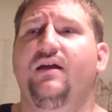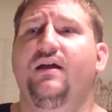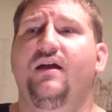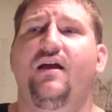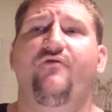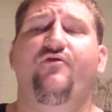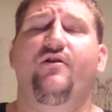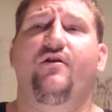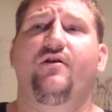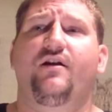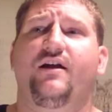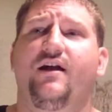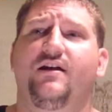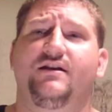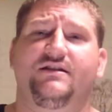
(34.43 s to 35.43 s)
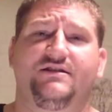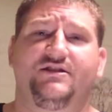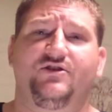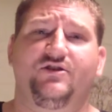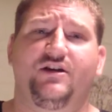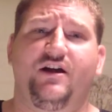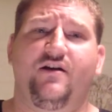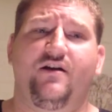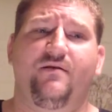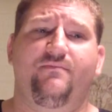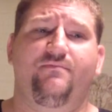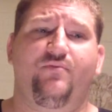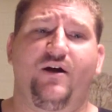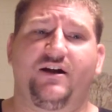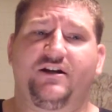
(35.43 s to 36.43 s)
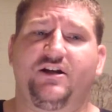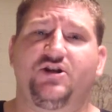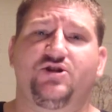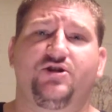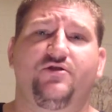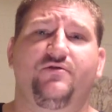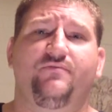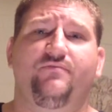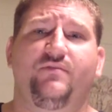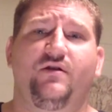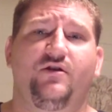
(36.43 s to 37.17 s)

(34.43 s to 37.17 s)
If you're a concealed carry practitioner,